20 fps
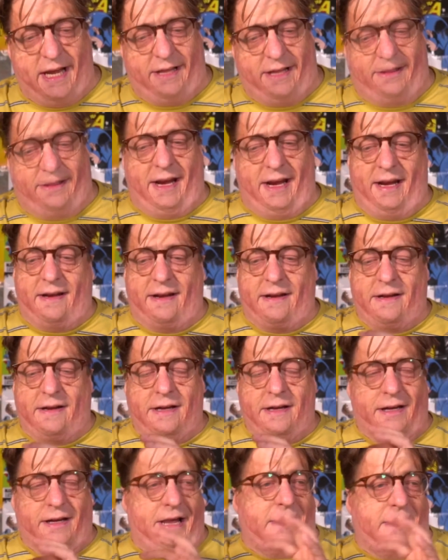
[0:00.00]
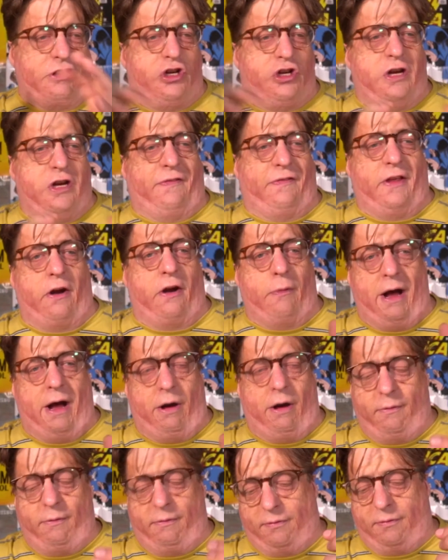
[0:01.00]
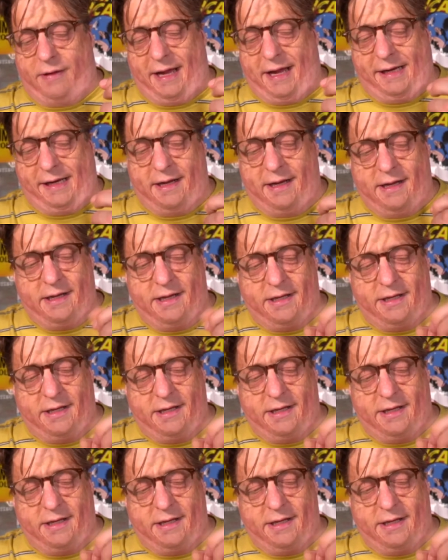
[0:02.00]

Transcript: and they kind of shifted around, like,